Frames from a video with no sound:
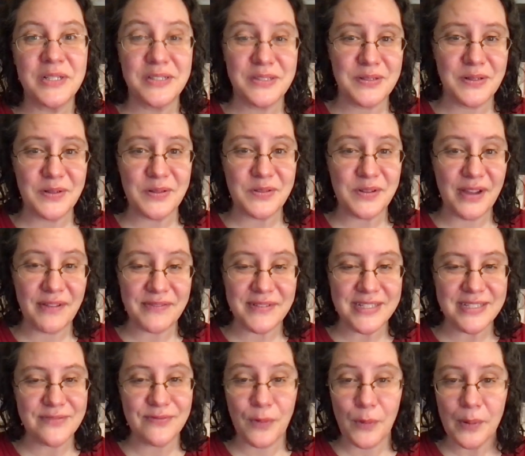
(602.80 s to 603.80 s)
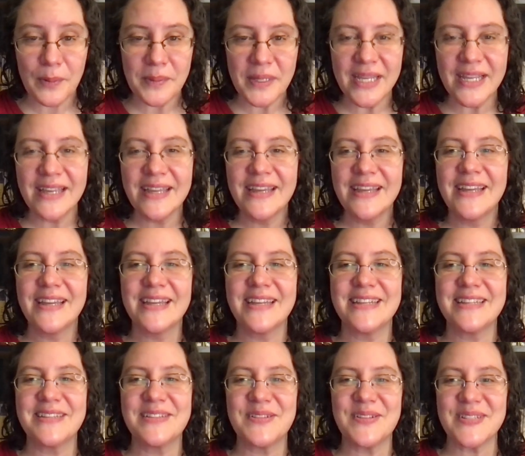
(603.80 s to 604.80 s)
a zero draft is for me
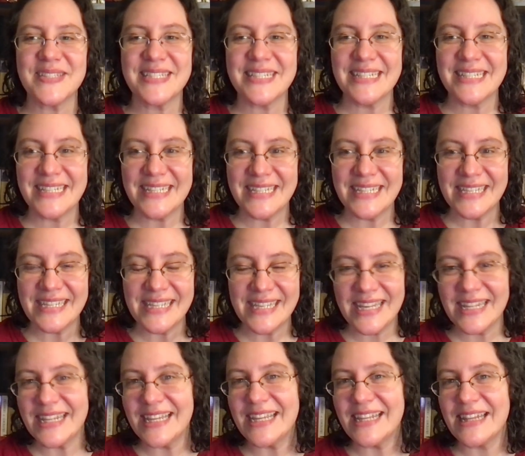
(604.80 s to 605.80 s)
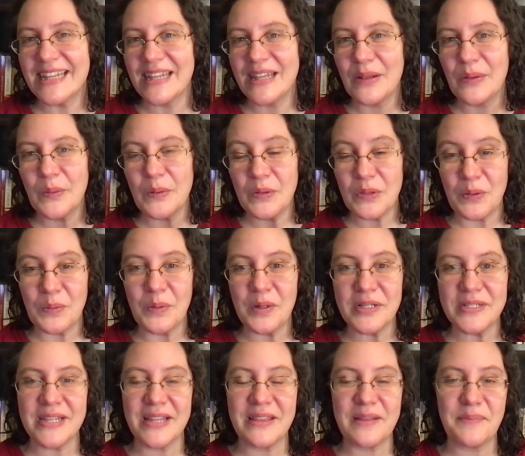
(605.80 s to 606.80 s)
is just getting the
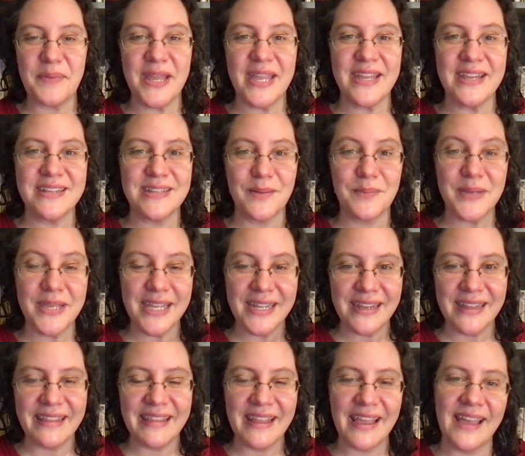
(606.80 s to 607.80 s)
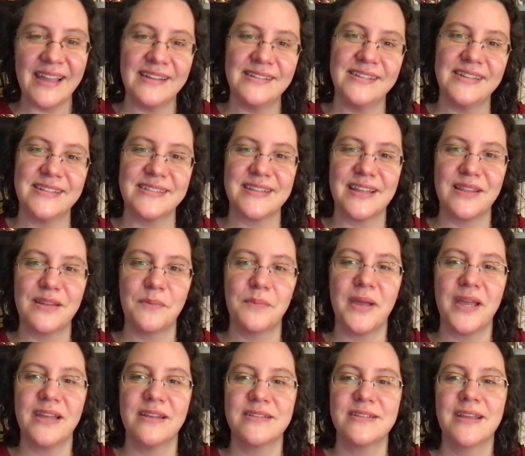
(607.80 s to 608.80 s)
words on the page. I'm getting the ideas on the
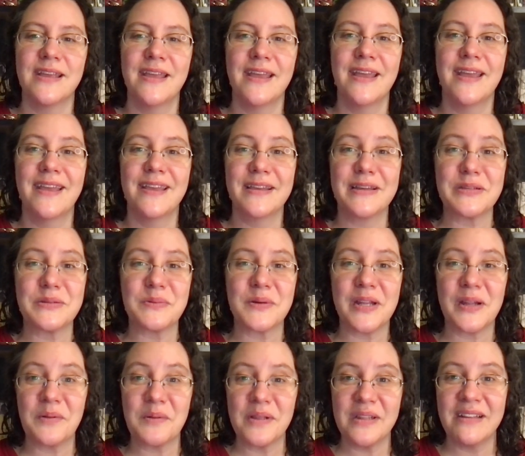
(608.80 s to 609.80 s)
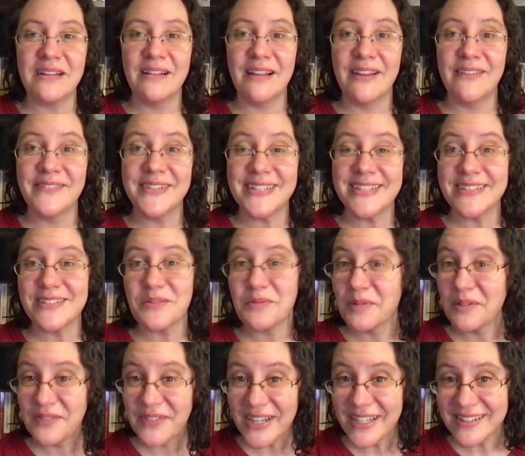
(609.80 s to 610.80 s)
page because what I really love is
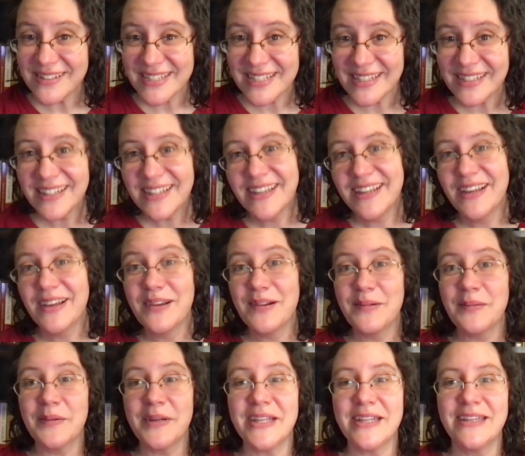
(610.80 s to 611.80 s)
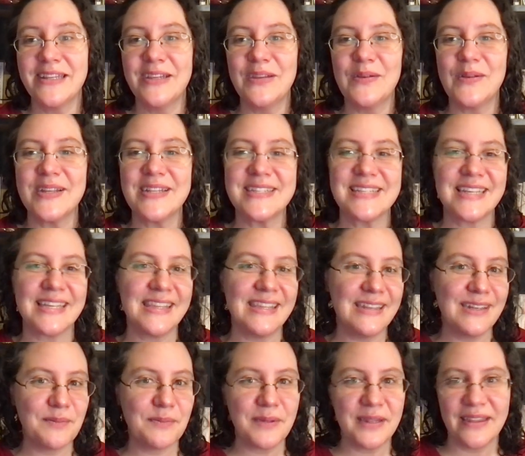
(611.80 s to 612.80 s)
revising when you get to
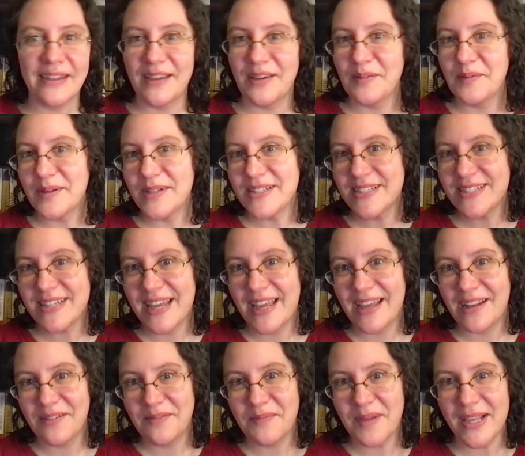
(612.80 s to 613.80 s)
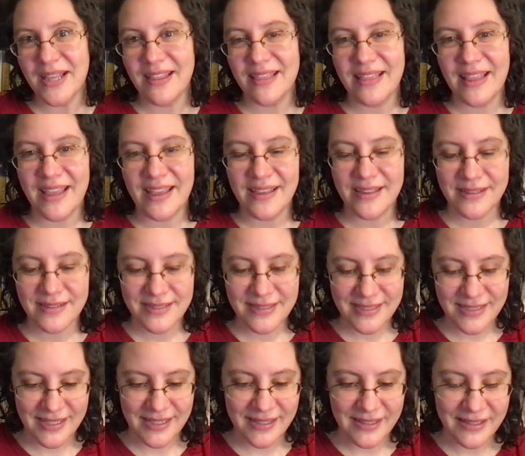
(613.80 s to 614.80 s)
clean up the language and make things